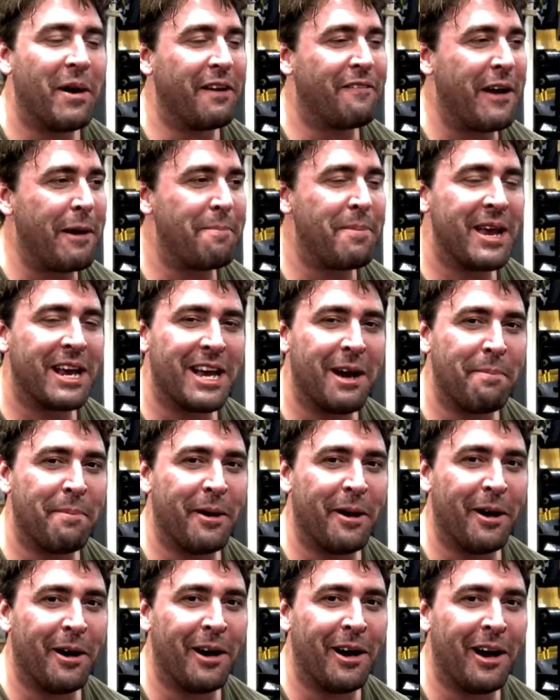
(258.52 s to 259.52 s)
But if I pick up
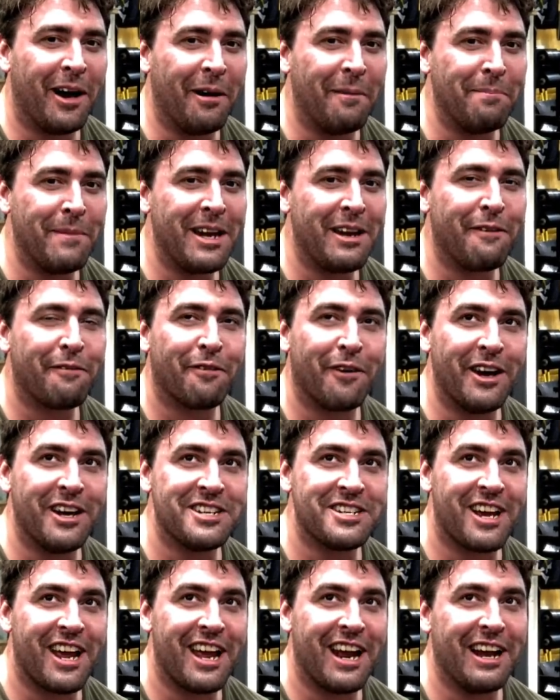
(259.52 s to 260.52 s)
a mini fridge
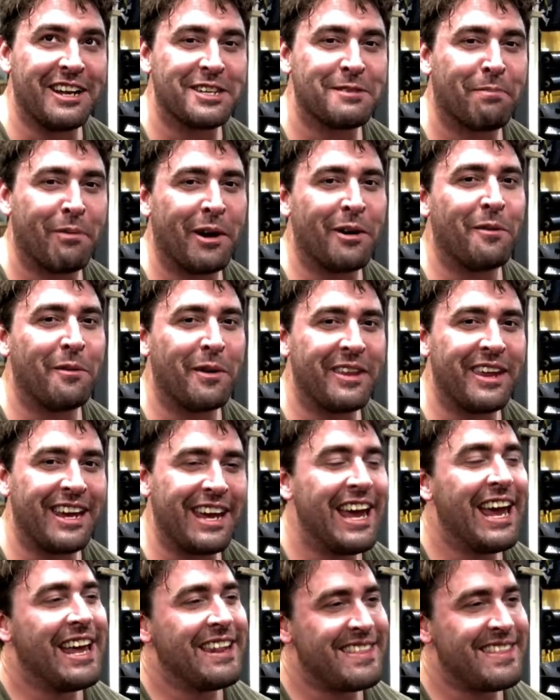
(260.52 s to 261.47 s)
and I sprint with it,